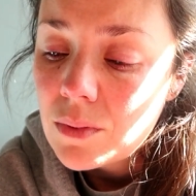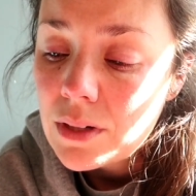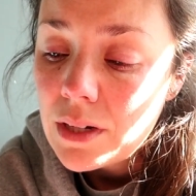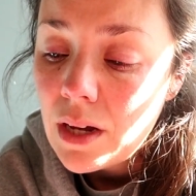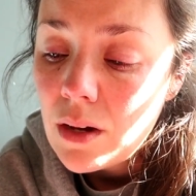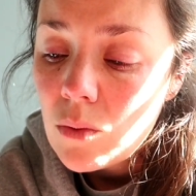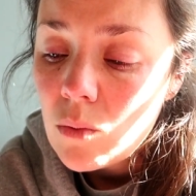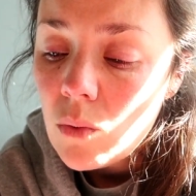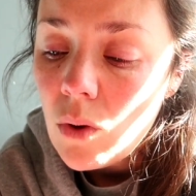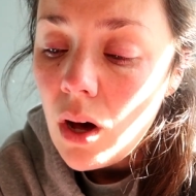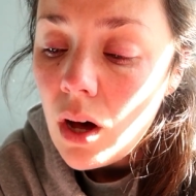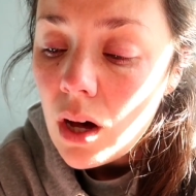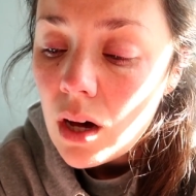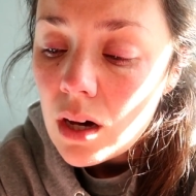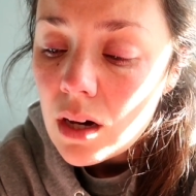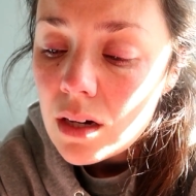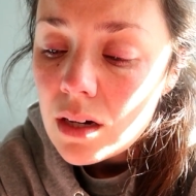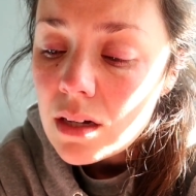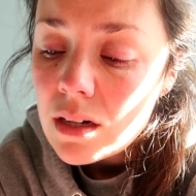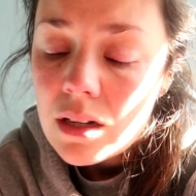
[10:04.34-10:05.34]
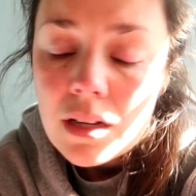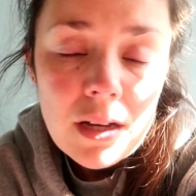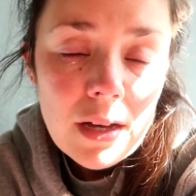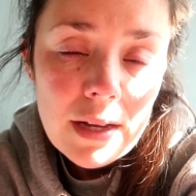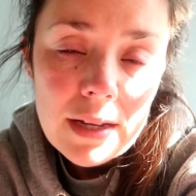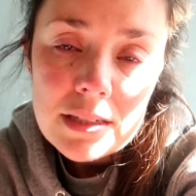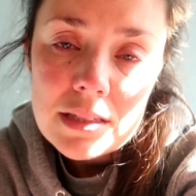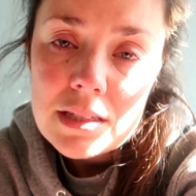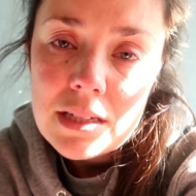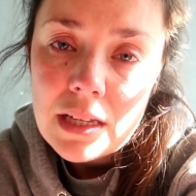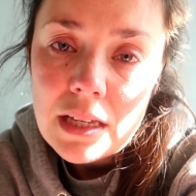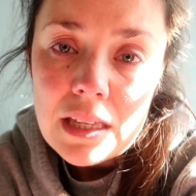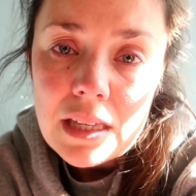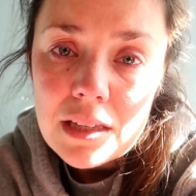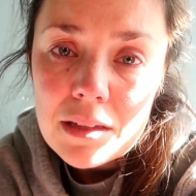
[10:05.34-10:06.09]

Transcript: I walk, I take